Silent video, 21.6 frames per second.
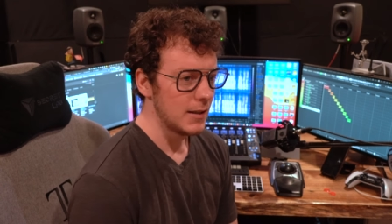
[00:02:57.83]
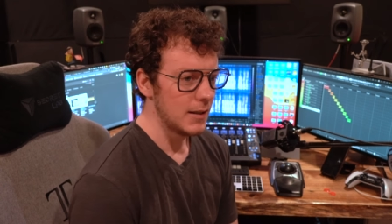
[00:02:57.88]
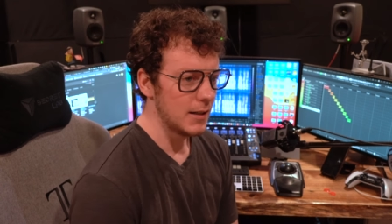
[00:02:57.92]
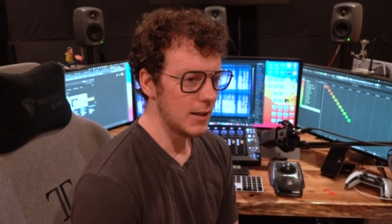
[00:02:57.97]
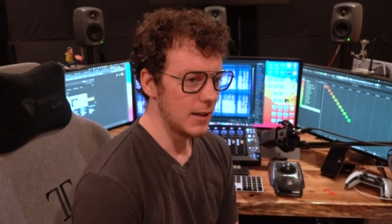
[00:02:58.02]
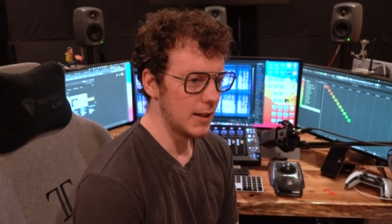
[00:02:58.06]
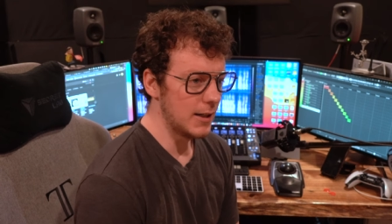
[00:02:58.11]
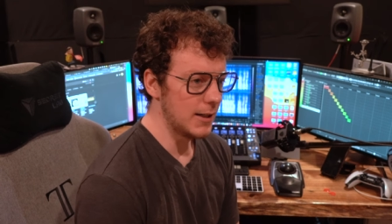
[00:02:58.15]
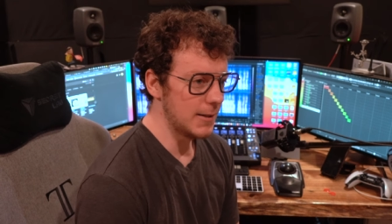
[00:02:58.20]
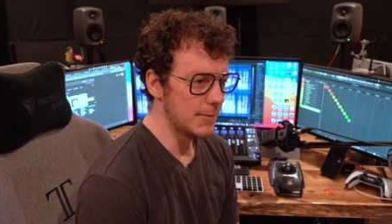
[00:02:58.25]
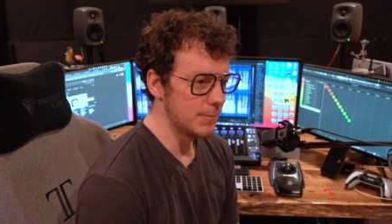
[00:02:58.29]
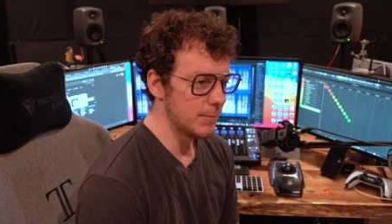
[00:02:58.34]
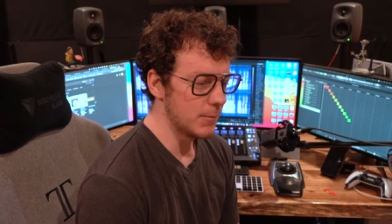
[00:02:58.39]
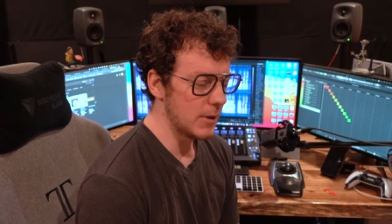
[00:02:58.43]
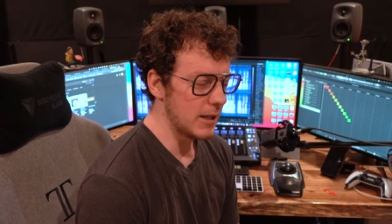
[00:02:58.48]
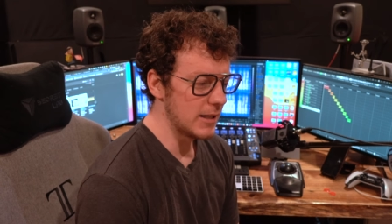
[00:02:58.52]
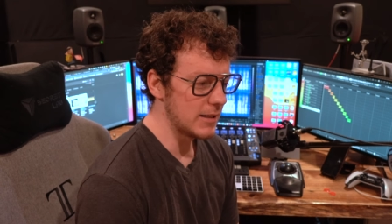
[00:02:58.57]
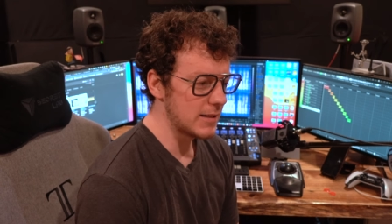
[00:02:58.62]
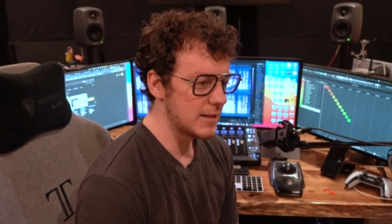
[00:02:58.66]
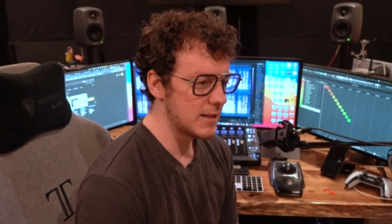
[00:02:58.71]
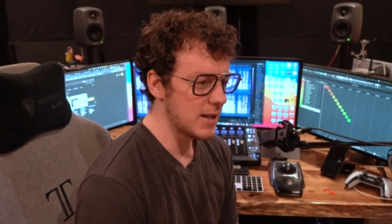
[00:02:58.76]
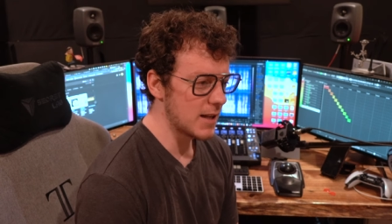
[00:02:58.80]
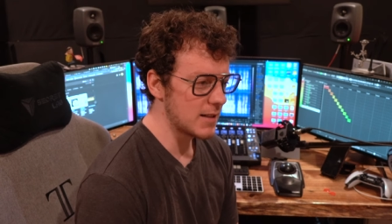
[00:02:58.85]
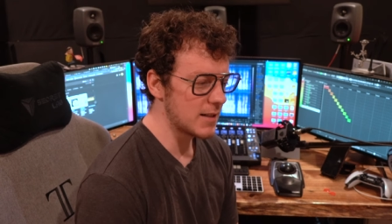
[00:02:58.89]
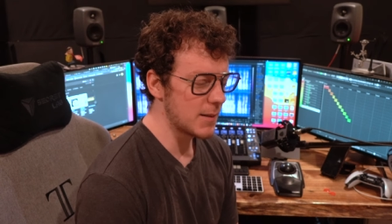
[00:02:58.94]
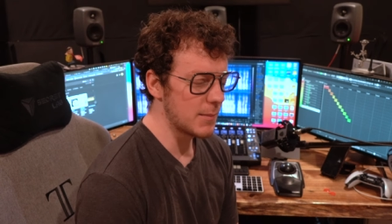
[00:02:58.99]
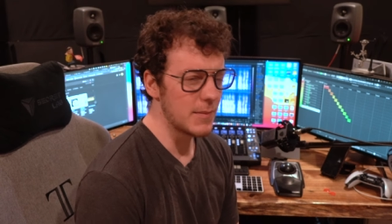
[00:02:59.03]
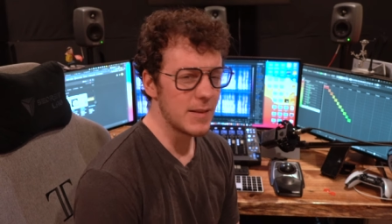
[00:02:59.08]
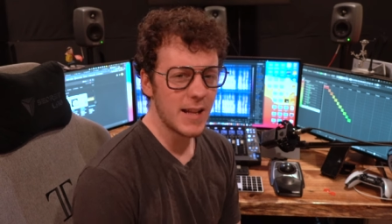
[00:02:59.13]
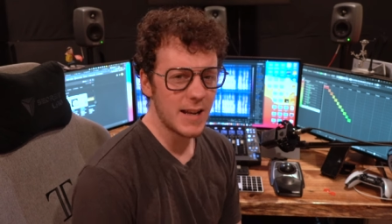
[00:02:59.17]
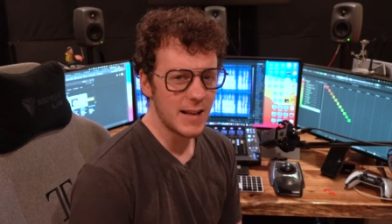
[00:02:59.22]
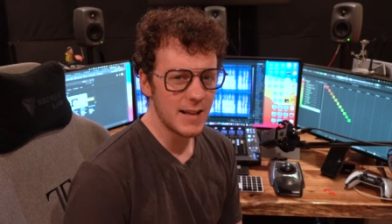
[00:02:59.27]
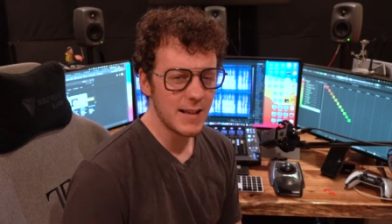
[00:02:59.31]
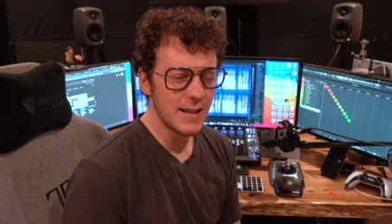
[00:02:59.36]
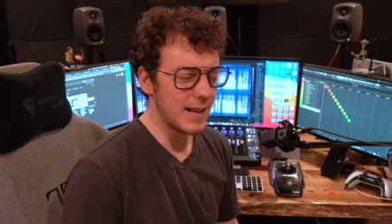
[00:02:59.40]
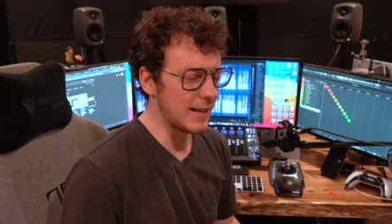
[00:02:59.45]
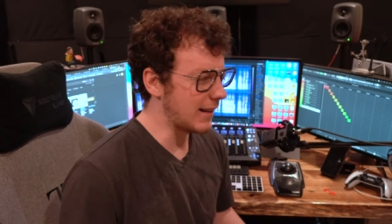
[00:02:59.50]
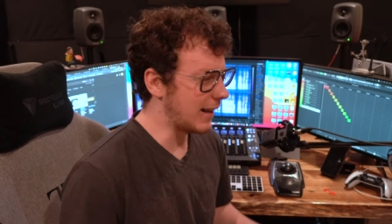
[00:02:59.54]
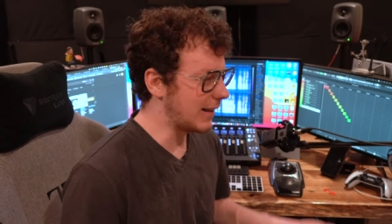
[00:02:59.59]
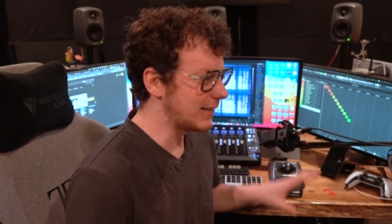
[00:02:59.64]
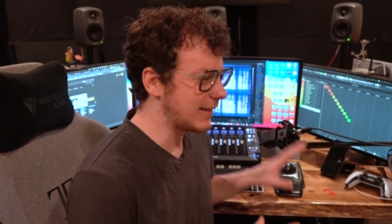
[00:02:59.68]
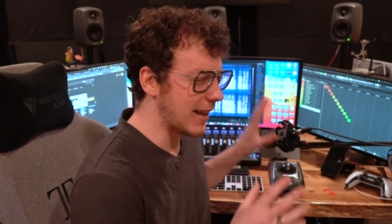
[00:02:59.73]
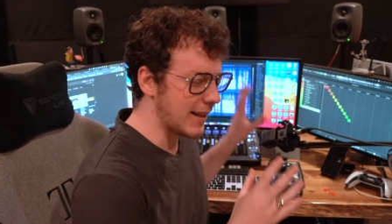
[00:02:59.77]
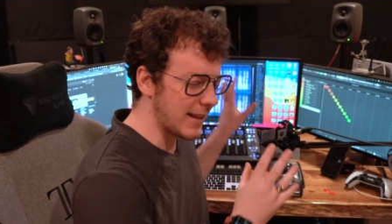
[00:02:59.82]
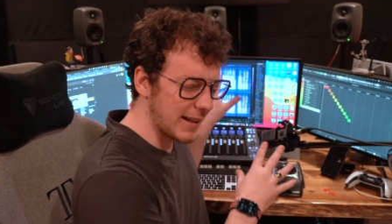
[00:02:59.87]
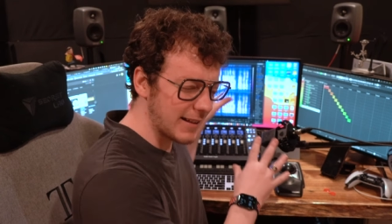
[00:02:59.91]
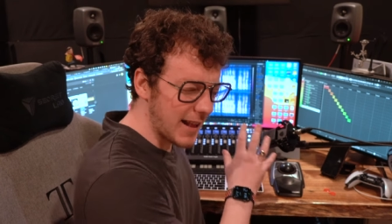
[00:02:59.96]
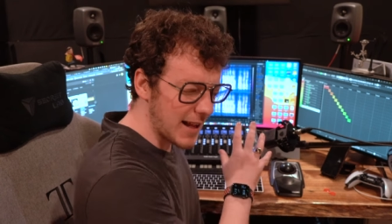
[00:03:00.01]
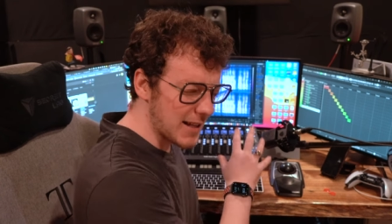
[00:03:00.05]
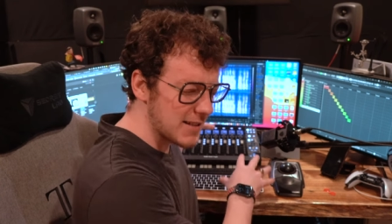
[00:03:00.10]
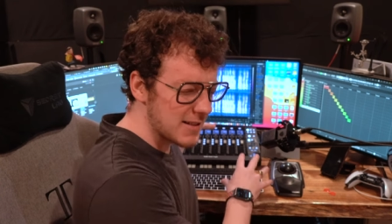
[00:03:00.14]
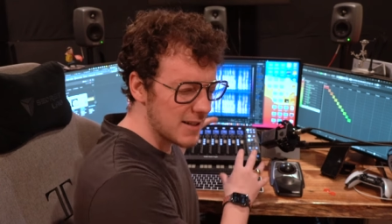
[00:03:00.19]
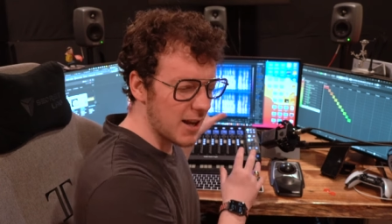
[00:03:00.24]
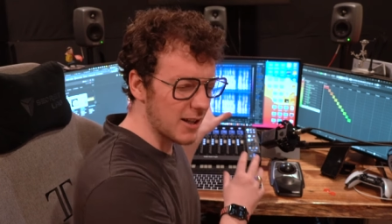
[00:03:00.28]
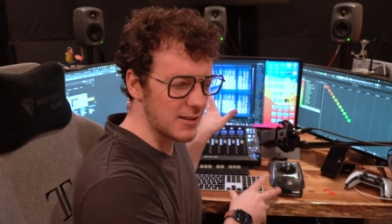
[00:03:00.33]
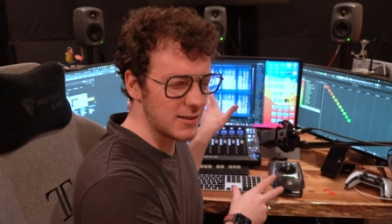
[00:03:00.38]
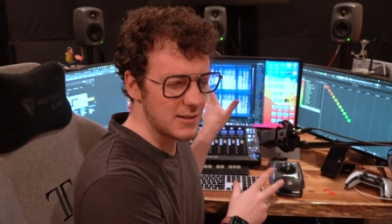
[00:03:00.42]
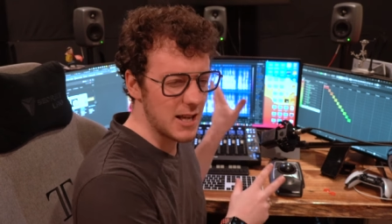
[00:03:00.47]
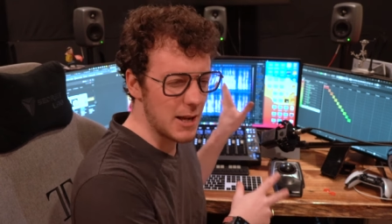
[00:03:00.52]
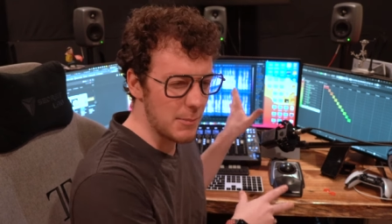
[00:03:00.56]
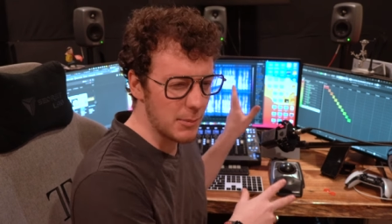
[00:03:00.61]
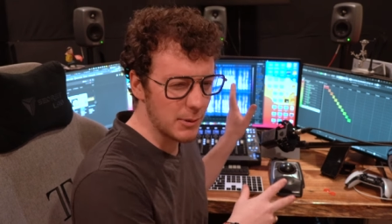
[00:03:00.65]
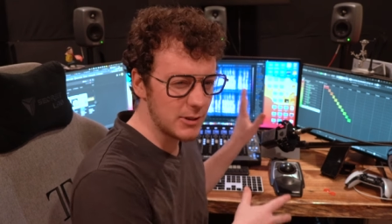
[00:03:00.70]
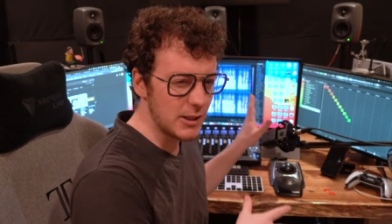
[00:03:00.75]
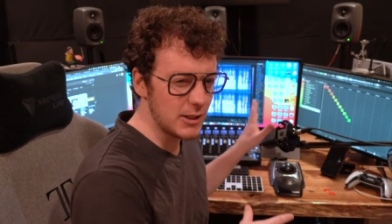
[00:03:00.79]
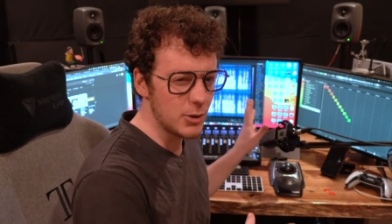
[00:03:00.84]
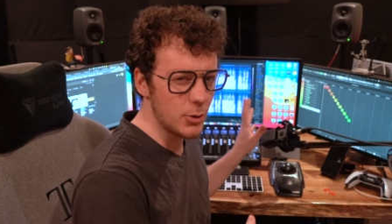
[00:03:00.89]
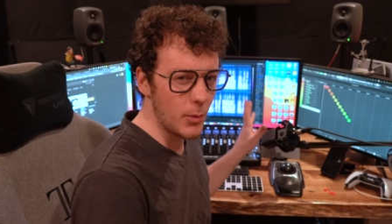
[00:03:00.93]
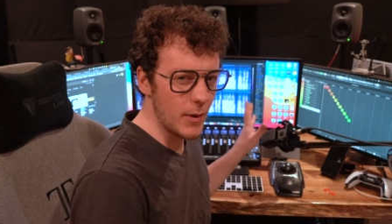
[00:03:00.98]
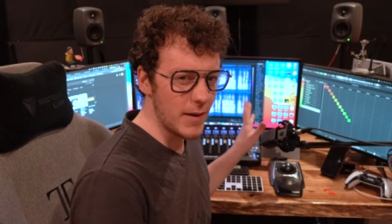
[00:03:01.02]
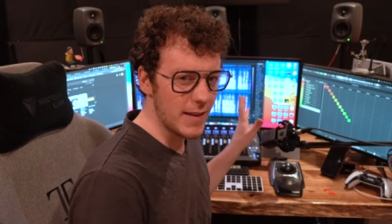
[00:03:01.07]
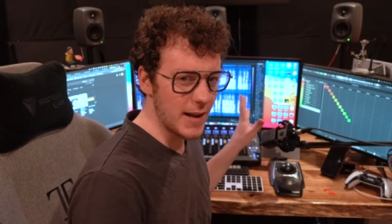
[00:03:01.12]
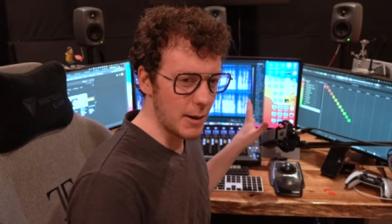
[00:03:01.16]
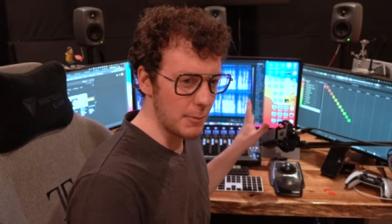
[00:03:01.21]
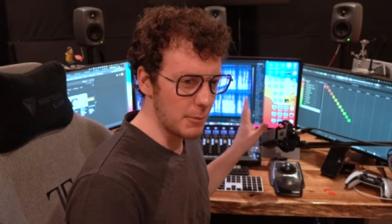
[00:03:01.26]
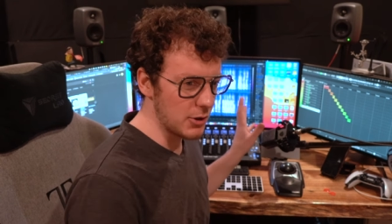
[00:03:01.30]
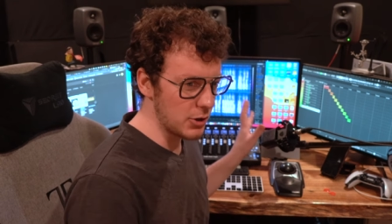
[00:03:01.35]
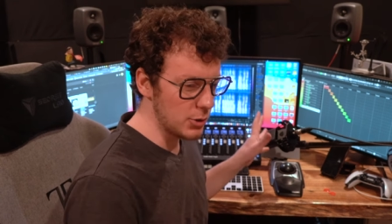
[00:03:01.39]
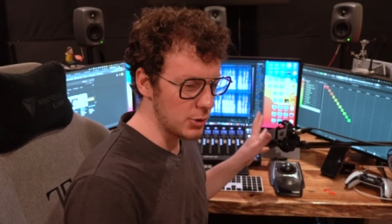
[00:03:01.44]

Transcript: Um, it's not something that like, like that like that's not typically the way that I would